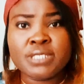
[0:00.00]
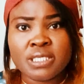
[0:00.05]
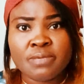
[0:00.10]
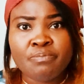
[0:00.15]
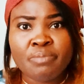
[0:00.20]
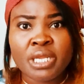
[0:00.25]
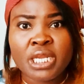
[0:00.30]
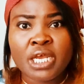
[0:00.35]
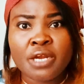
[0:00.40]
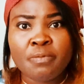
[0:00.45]
was
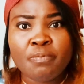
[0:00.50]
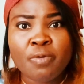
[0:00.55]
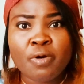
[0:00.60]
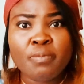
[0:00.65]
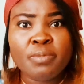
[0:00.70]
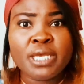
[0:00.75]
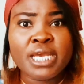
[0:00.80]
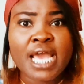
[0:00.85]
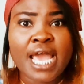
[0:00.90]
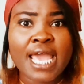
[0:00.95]
in Benin
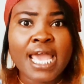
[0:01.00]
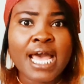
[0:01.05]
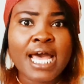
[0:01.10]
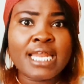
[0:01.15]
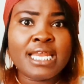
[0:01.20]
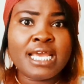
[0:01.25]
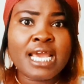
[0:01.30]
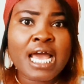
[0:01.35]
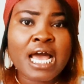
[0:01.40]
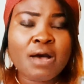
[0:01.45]
Republic, I
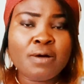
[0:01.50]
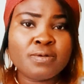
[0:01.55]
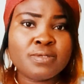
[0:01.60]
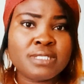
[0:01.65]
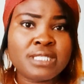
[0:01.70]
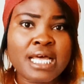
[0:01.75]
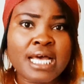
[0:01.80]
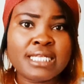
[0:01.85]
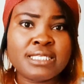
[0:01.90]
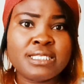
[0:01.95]
had a
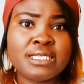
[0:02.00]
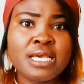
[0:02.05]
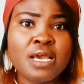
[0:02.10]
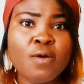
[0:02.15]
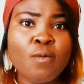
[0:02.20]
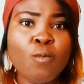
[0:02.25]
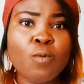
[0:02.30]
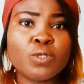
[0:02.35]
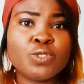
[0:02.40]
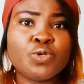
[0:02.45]
house that
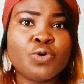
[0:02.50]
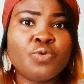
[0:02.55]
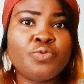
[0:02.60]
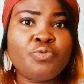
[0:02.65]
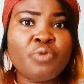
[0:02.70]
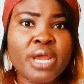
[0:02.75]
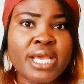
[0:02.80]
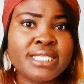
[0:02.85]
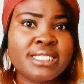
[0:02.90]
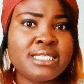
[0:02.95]
was on
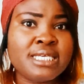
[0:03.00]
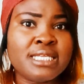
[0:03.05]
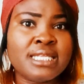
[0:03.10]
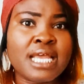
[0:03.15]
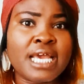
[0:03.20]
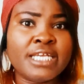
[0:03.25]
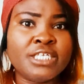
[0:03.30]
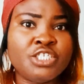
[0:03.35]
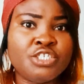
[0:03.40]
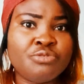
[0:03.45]
rent in
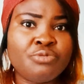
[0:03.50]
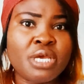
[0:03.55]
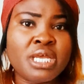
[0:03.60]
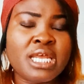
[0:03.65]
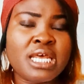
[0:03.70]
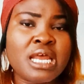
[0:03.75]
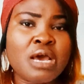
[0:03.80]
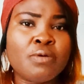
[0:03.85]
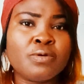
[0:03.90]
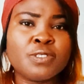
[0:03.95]
Nigeria
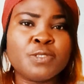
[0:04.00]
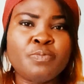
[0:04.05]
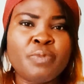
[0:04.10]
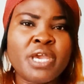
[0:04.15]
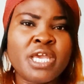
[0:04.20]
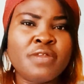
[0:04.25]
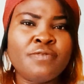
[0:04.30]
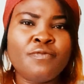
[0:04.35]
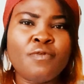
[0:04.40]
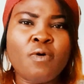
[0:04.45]
that I was
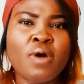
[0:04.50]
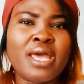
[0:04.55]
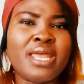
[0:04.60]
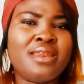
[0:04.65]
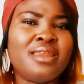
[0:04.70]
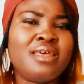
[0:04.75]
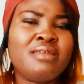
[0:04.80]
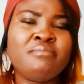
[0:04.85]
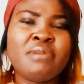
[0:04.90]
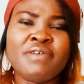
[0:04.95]
paying for,
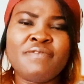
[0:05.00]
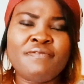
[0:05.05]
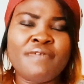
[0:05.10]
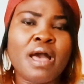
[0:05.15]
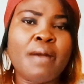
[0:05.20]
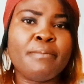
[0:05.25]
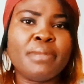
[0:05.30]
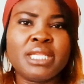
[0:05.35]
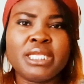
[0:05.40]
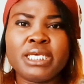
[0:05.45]
and then my
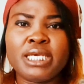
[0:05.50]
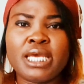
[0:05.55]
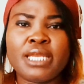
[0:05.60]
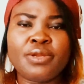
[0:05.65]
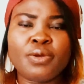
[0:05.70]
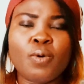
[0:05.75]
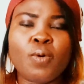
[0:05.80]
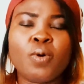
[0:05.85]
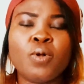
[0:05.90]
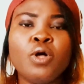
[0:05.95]
family
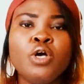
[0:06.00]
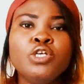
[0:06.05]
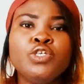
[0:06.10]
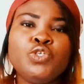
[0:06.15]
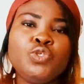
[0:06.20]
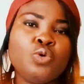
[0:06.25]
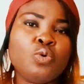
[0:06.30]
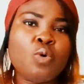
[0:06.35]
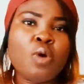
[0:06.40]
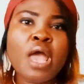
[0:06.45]
and all.
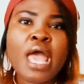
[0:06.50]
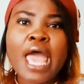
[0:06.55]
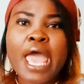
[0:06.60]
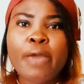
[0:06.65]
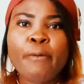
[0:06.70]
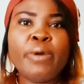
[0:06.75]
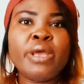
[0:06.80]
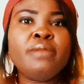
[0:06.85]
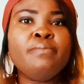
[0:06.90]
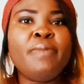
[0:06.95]
So
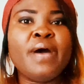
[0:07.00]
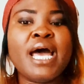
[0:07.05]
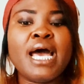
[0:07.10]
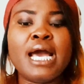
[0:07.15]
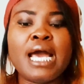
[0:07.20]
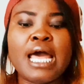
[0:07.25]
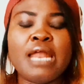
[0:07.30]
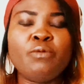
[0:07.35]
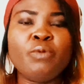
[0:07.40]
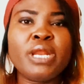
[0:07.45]
I went
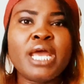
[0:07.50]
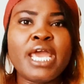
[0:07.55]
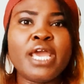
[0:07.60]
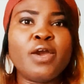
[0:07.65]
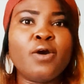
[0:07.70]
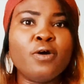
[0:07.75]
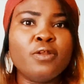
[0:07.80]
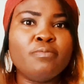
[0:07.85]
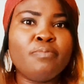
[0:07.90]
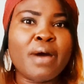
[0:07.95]
back, and when I
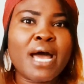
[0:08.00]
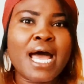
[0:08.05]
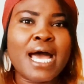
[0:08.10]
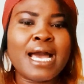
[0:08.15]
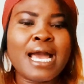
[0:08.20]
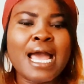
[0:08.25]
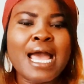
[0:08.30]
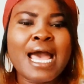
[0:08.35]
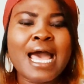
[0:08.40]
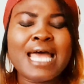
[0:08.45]
got
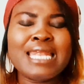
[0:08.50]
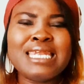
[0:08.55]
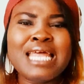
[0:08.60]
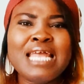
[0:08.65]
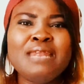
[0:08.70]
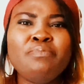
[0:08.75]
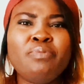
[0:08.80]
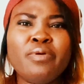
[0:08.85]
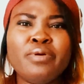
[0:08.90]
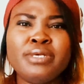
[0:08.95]
back, at
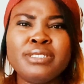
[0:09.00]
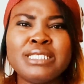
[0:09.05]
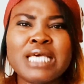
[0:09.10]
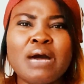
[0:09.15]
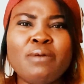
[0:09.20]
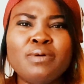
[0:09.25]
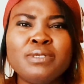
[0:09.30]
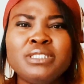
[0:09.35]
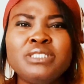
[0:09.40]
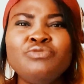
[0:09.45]
that point
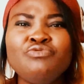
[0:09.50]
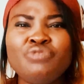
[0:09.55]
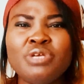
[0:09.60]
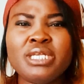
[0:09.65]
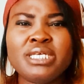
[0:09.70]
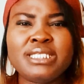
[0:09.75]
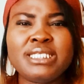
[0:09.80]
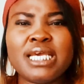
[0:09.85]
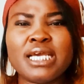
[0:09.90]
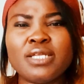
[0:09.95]
I wasn't
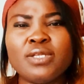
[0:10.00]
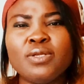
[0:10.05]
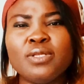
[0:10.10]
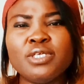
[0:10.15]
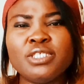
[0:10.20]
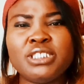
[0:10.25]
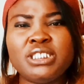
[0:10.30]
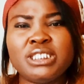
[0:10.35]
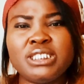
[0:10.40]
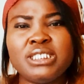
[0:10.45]
really
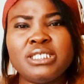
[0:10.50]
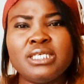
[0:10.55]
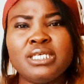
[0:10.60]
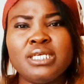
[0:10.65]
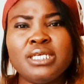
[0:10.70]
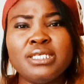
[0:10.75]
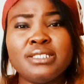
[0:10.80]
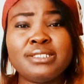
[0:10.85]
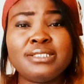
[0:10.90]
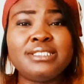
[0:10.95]
technology
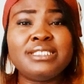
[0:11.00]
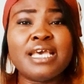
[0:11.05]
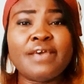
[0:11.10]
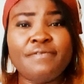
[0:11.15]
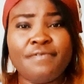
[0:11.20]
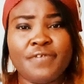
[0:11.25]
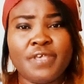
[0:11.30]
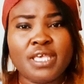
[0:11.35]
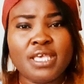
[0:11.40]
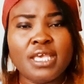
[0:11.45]

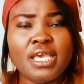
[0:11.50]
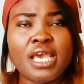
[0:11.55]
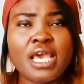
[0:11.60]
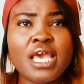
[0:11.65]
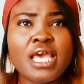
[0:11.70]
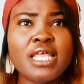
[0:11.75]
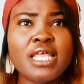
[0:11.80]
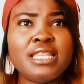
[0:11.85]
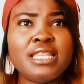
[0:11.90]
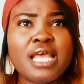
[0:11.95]
savvy,
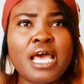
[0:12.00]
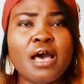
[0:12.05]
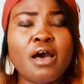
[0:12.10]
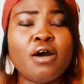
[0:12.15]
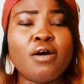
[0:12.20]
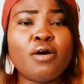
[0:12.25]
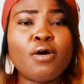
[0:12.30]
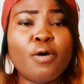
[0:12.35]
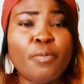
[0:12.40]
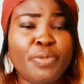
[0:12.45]

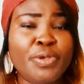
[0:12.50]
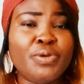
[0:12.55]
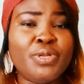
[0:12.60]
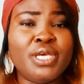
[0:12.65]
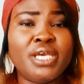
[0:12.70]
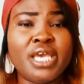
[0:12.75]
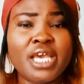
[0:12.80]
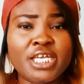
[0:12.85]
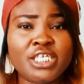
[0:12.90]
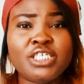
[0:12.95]
uh
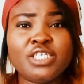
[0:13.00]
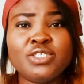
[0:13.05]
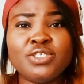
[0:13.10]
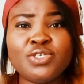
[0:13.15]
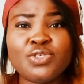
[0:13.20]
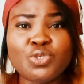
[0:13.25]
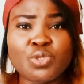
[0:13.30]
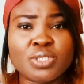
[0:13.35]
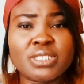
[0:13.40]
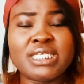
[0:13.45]

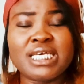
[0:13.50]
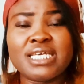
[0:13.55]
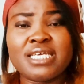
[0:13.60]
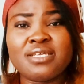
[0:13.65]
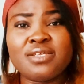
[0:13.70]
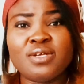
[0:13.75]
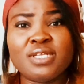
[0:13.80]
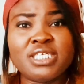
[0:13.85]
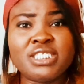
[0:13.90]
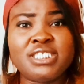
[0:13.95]
communications through
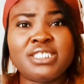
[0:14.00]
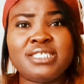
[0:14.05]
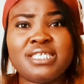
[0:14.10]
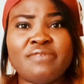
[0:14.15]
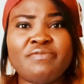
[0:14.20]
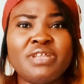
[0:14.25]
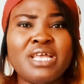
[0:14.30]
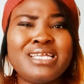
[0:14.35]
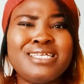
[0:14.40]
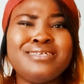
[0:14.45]
technology
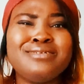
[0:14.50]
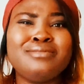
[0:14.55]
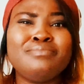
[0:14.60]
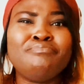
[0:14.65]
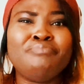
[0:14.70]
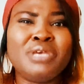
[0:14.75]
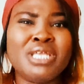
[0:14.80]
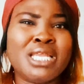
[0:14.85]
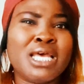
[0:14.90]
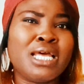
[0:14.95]
savvy. That
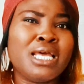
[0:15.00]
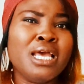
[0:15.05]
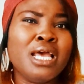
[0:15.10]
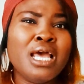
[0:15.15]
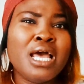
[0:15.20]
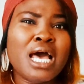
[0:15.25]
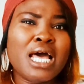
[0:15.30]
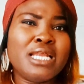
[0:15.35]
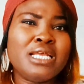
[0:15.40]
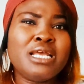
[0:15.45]
didn't mean that
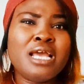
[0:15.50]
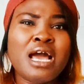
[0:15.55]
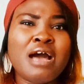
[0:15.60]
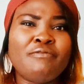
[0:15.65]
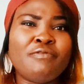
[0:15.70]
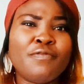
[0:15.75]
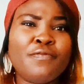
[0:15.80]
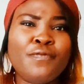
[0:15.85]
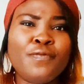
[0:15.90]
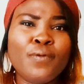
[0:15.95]
I didn't
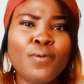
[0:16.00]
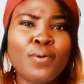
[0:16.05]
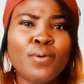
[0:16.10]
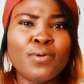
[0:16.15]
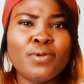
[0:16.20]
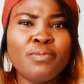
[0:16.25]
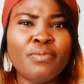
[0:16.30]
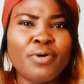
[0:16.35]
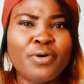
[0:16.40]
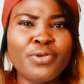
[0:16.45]
have a
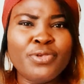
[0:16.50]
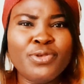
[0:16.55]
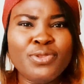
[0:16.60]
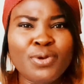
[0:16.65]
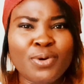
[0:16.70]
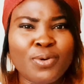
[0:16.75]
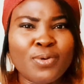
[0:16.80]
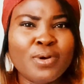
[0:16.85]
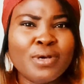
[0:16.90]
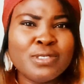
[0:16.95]
phone, but you
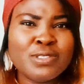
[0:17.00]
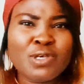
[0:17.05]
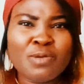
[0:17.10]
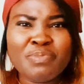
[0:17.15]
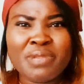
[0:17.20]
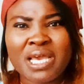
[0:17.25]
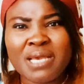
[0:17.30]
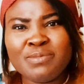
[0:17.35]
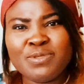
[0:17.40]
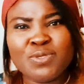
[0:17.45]
know,
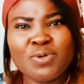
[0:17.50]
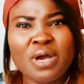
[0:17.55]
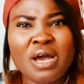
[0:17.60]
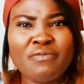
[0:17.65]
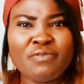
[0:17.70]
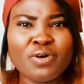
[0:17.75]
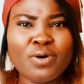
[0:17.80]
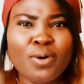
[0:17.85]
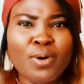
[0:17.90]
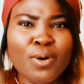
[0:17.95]
sometimes you
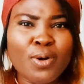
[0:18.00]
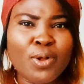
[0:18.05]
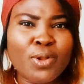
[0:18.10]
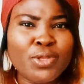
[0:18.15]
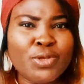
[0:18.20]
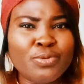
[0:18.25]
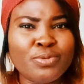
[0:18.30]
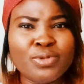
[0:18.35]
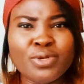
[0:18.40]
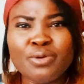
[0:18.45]
have a
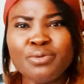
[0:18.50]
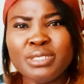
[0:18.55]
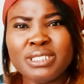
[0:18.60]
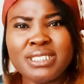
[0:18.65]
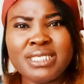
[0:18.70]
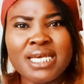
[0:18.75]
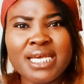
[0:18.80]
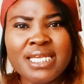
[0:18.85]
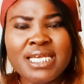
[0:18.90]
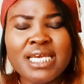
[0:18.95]
call, you will not
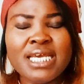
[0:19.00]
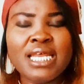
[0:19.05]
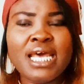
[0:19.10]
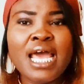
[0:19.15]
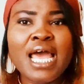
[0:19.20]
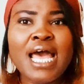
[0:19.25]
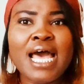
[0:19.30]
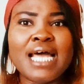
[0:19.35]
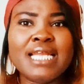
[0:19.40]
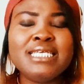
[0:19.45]
return it.
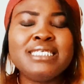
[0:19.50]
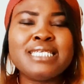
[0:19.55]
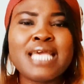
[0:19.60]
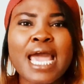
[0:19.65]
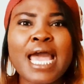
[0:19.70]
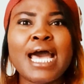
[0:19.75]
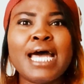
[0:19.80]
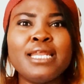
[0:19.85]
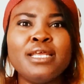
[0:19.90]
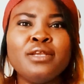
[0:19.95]
And this
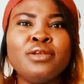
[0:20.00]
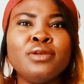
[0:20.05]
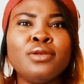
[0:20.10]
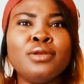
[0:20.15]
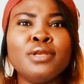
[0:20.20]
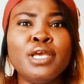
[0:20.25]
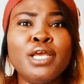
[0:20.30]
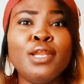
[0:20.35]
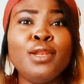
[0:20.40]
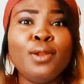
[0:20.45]
guy had a,
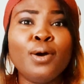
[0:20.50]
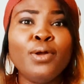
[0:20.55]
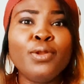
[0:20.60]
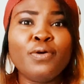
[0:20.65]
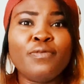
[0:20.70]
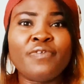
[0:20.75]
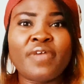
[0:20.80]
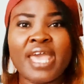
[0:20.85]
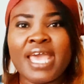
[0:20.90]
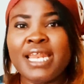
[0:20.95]
a lot
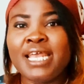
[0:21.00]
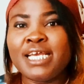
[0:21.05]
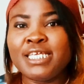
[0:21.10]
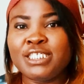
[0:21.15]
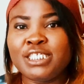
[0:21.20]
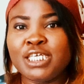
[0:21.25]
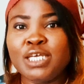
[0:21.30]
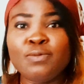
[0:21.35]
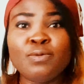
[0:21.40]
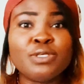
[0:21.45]
of
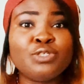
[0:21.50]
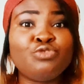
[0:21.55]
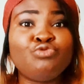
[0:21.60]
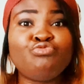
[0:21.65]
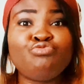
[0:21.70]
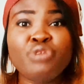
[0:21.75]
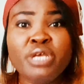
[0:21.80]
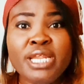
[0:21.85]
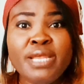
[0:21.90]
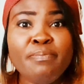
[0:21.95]
energy. He was
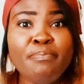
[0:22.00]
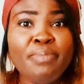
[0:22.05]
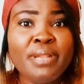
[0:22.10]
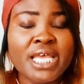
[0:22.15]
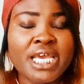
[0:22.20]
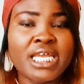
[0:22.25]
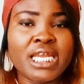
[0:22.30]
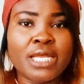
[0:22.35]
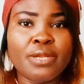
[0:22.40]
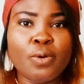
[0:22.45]
really
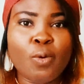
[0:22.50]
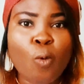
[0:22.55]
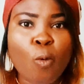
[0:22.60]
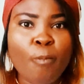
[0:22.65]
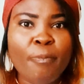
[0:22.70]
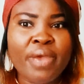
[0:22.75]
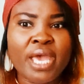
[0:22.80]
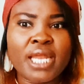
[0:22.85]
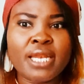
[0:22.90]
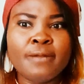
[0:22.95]
plain and
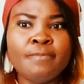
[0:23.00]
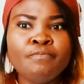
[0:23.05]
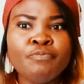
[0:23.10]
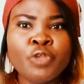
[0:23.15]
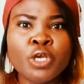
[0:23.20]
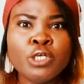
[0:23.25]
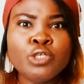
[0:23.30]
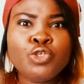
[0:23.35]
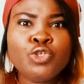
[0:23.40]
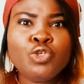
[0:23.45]
open.
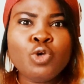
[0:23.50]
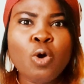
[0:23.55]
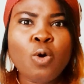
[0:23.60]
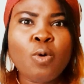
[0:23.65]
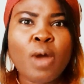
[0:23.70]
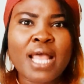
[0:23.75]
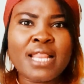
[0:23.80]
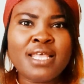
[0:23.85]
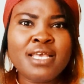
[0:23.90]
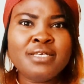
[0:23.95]

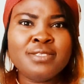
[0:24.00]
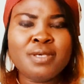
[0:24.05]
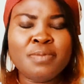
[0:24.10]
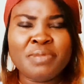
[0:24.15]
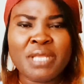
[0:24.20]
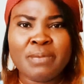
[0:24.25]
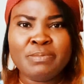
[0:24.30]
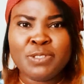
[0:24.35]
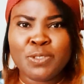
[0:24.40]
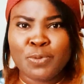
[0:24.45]
So I think
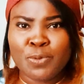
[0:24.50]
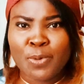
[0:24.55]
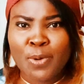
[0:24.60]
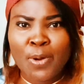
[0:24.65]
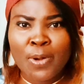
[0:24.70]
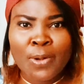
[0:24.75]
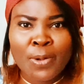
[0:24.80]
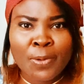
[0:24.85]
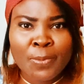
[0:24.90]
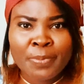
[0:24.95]
sometimes he will
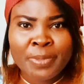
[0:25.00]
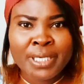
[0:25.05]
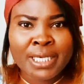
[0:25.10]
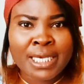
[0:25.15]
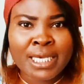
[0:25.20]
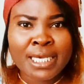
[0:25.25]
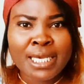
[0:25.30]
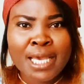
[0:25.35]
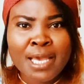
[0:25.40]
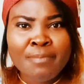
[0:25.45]
call
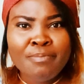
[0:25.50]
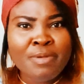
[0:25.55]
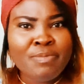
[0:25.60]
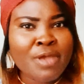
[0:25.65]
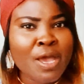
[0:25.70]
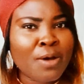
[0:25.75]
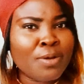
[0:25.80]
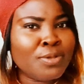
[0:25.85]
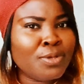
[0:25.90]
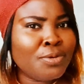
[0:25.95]
me,
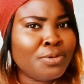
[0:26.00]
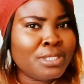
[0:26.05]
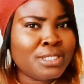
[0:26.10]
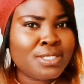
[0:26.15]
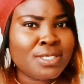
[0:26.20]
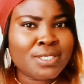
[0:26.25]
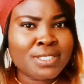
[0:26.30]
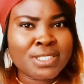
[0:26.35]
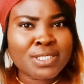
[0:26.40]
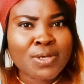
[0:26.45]
maybe I will not
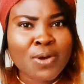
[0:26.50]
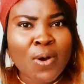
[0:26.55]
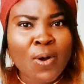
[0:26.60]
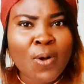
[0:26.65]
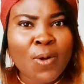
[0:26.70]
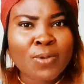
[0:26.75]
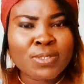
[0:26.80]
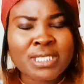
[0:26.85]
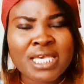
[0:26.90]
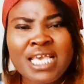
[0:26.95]
return the
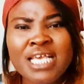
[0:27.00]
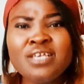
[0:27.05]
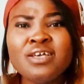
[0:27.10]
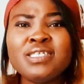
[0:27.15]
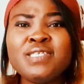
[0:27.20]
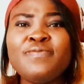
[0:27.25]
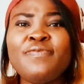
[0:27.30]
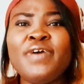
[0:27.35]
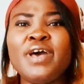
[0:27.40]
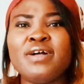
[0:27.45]
calls. He
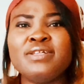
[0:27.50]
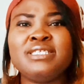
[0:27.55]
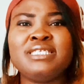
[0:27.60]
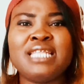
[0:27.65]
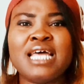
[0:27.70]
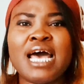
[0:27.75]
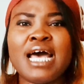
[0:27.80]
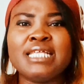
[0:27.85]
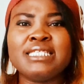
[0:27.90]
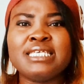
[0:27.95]
just felt
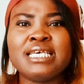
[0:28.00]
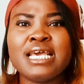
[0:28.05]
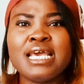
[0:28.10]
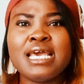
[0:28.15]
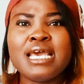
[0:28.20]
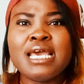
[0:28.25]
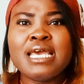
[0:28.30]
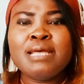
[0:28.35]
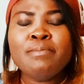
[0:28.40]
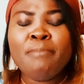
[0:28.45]
that
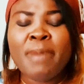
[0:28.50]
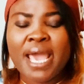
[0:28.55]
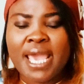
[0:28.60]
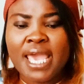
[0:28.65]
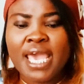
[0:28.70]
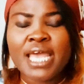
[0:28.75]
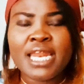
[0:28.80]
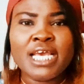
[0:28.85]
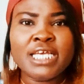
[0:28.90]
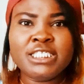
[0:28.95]
my
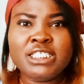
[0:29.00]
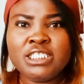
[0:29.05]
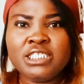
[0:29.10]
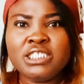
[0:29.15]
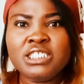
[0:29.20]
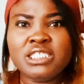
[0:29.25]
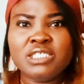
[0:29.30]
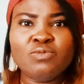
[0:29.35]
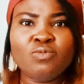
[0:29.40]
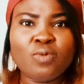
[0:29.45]

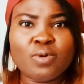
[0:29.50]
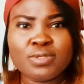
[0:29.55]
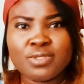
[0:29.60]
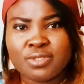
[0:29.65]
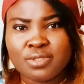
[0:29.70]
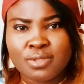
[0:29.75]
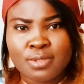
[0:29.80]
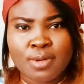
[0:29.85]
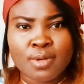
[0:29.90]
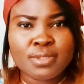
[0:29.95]
energy
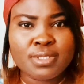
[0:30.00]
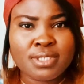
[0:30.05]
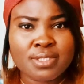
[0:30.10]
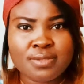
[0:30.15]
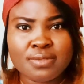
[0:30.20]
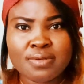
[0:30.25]
was not